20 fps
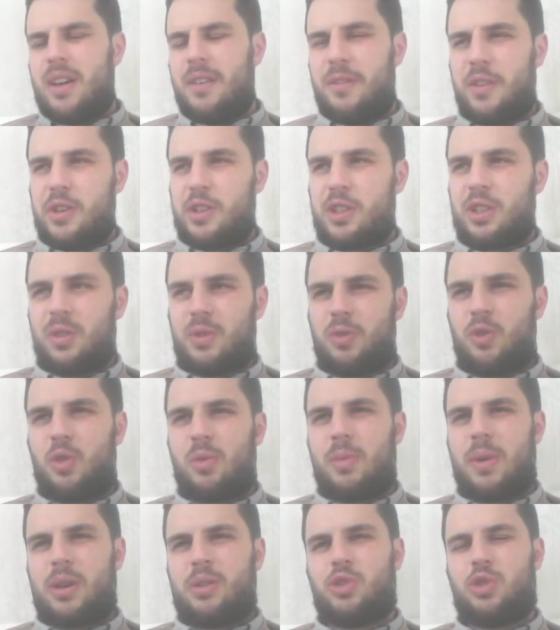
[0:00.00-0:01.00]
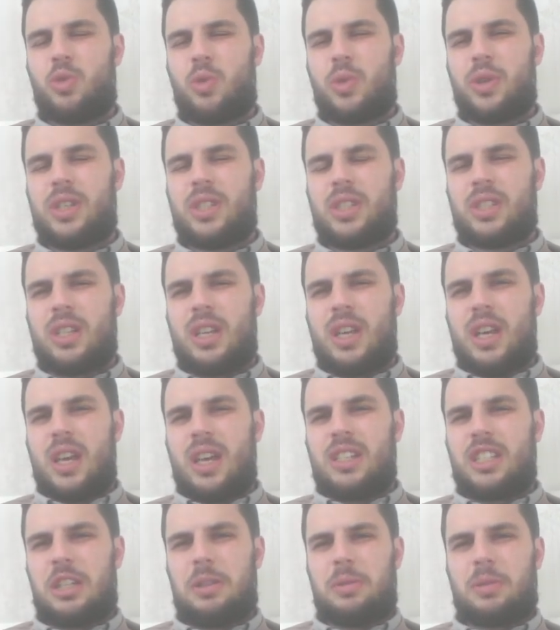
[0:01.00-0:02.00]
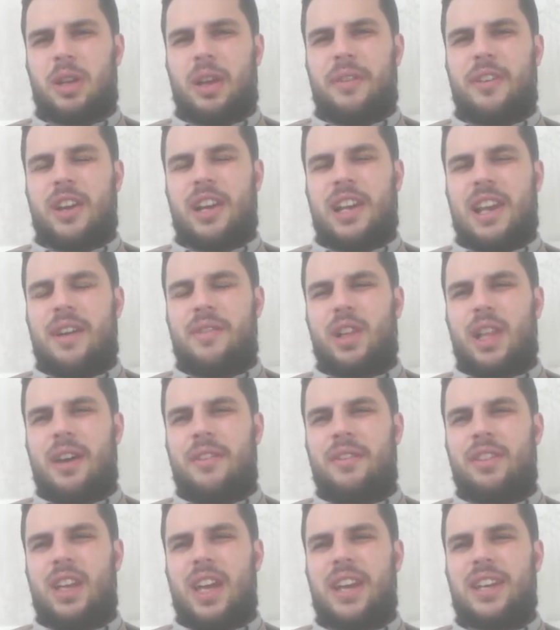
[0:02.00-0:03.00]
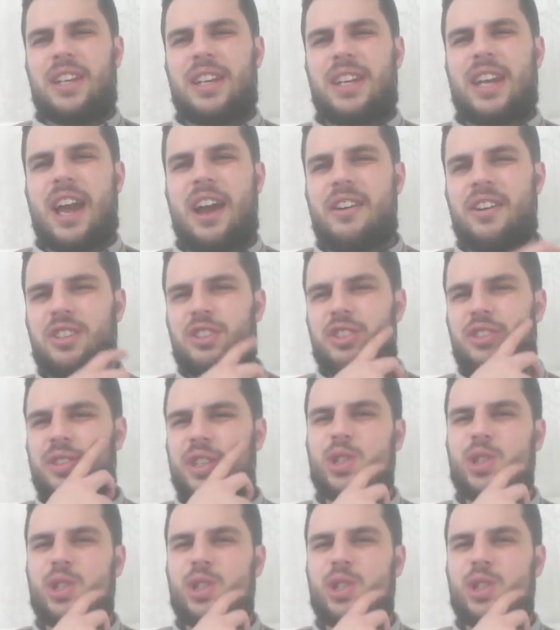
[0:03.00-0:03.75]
First and foremost, Joyce seems like a very level-headed character.